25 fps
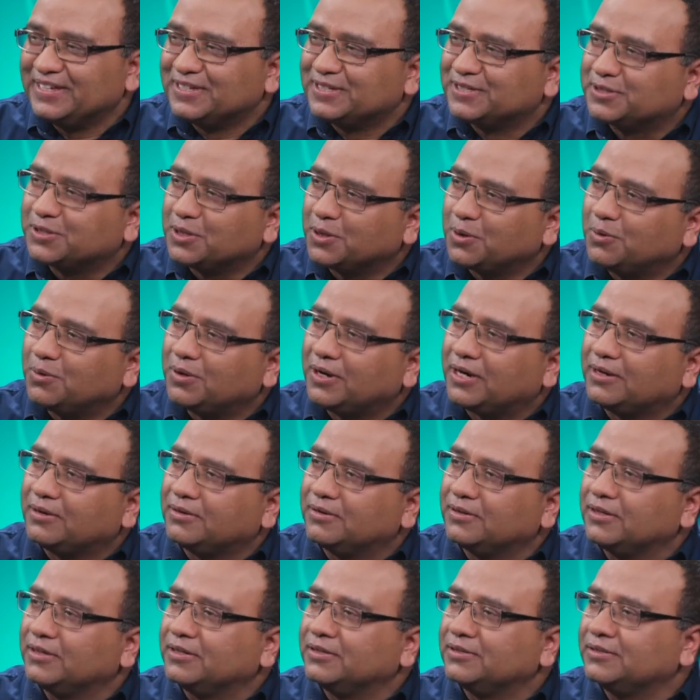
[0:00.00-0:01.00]

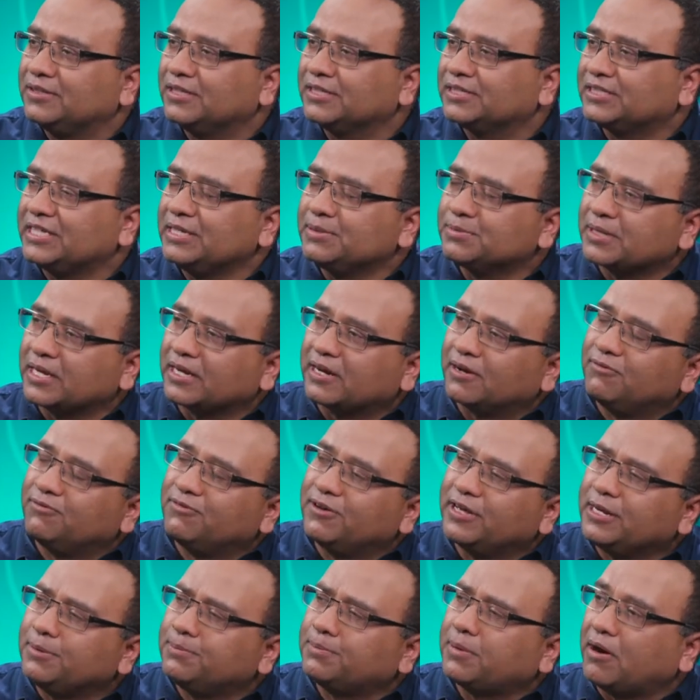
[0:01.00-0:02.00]
So this seems like a
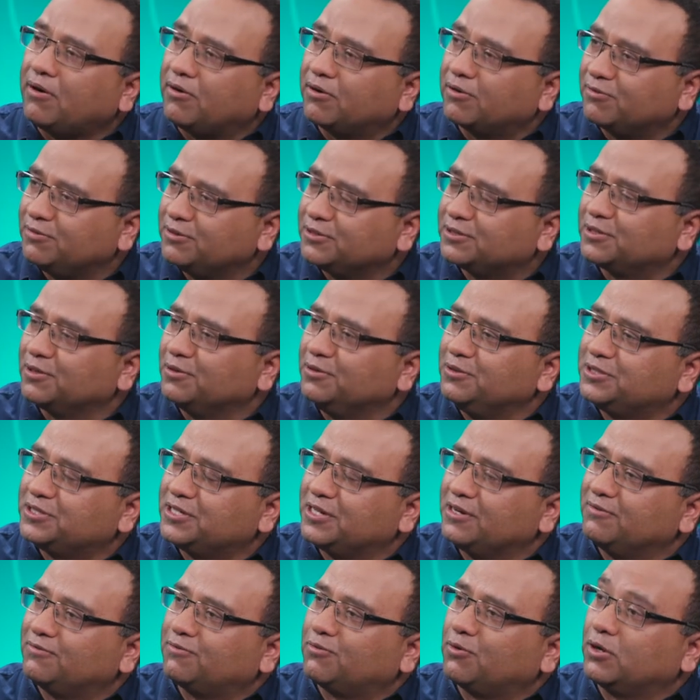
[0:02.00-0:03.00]
very powerful
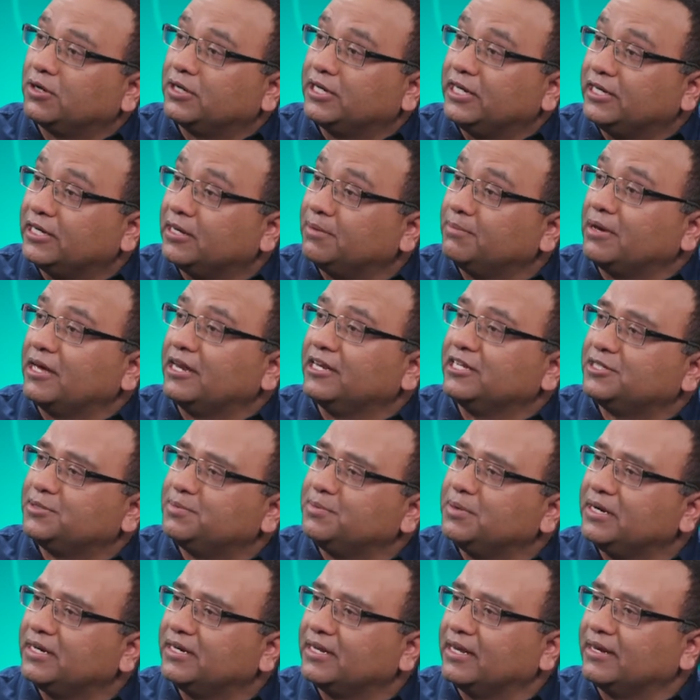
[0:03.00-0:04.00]
solution for data
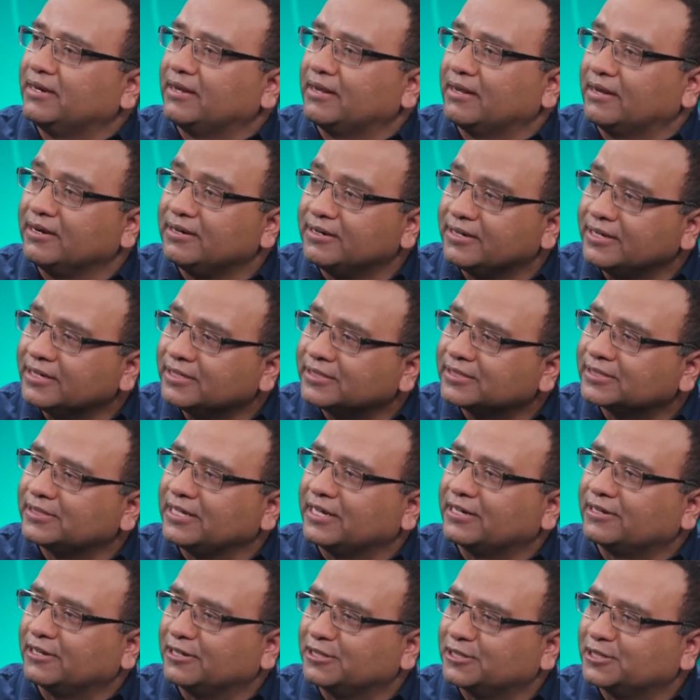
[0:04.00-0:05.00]
management and analytics
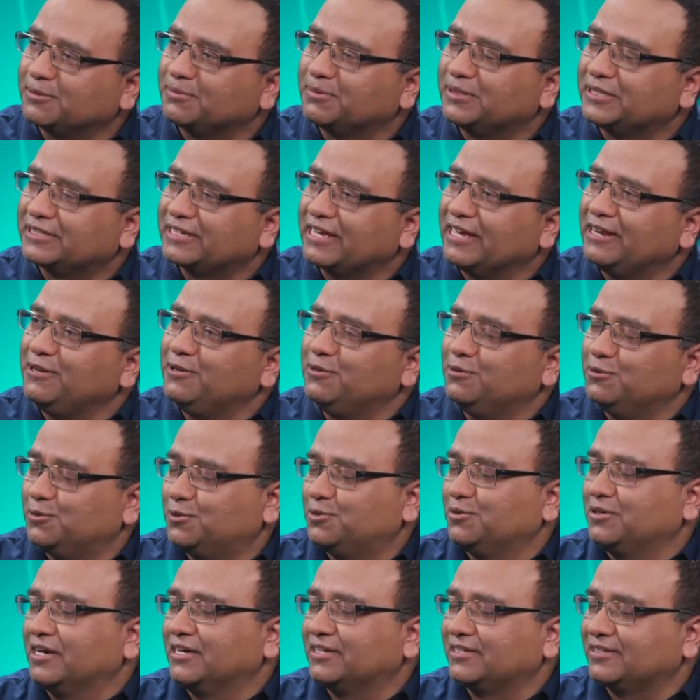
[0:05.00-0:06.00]
that customers can use
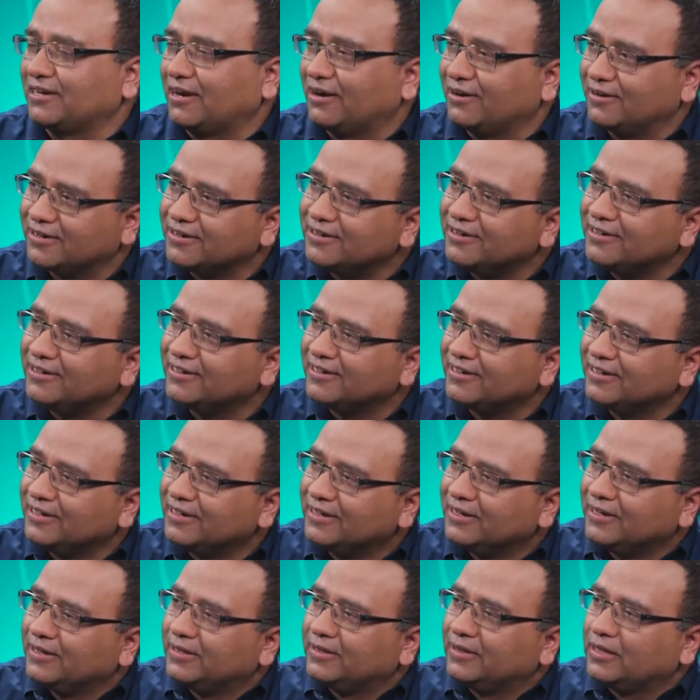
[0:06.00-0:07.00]
to get started.
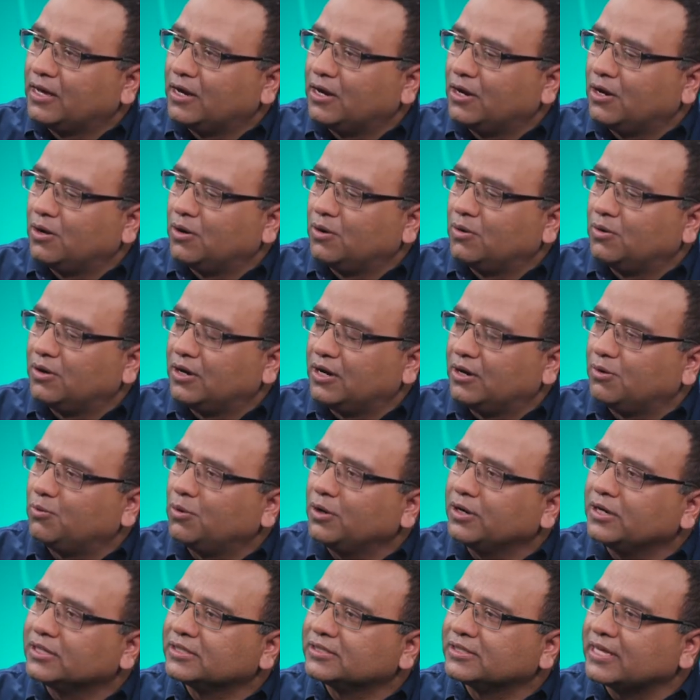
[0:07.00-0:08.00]
Now,
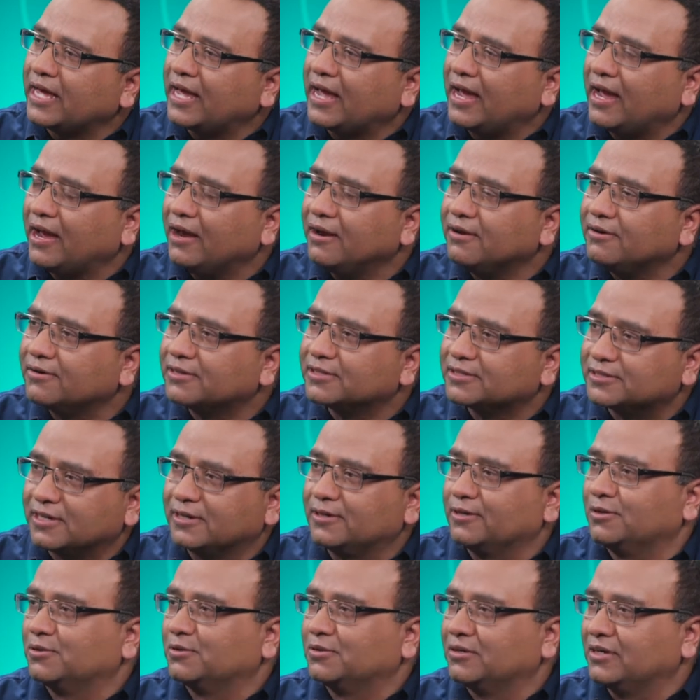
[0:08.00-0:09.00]
what does the end result
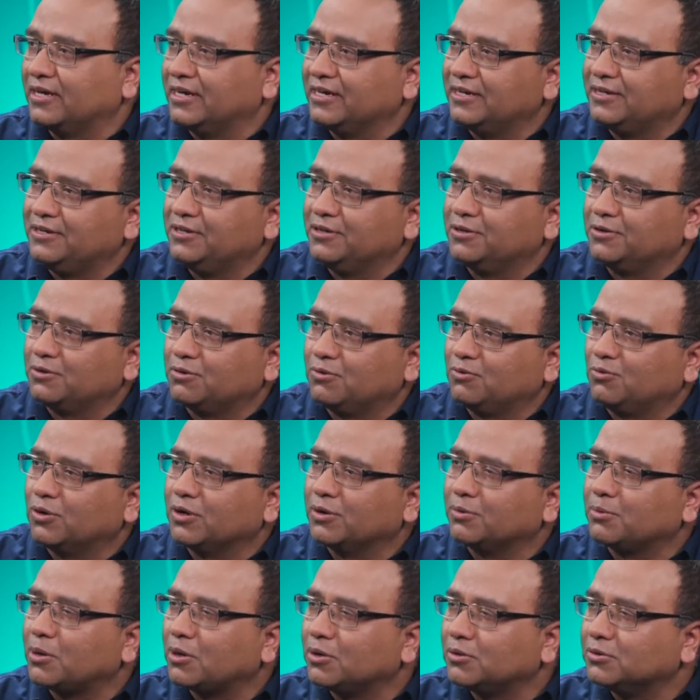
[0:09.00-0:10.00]
look like? What
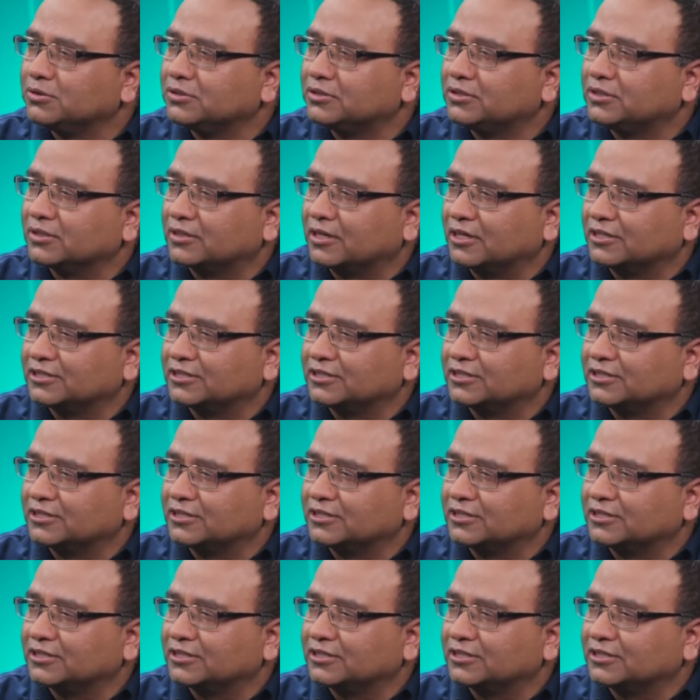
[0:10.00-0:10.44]
about the